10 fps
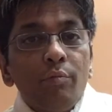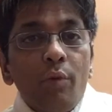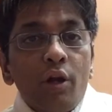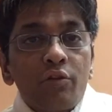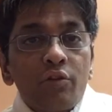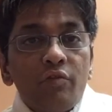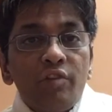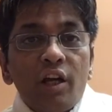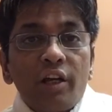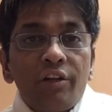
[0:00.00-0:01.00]
but
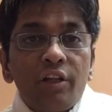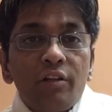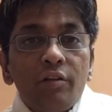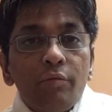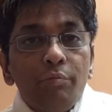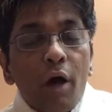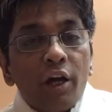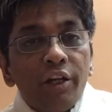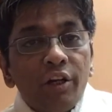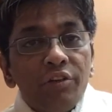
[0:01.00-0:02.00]
we are getting
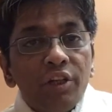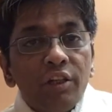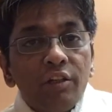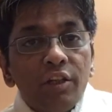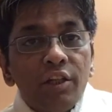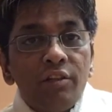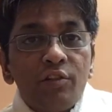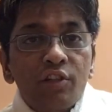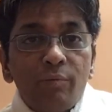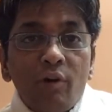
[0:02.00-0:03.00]
bargain hunting in
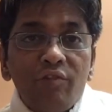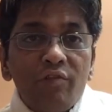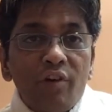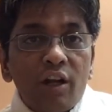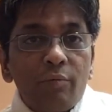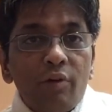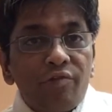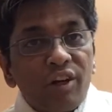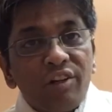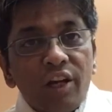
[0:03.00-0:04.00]
some of the pharma
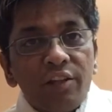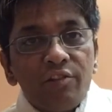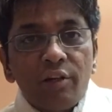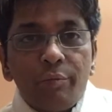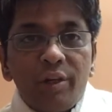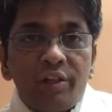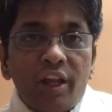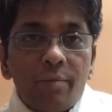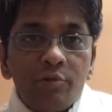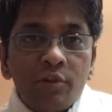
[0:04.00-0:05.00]
front lines and mid
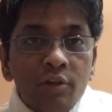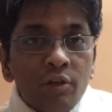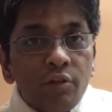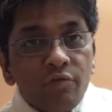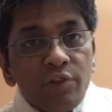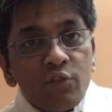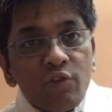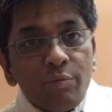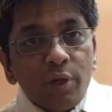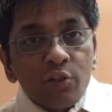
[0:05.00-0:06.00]
caps, which
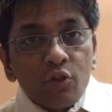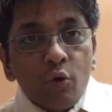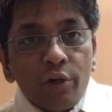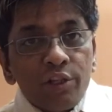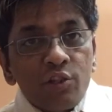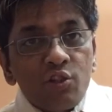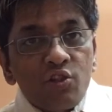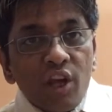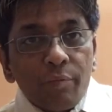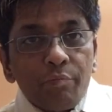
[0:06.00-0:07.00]
we must go and
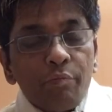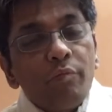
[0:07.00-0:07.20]
tap.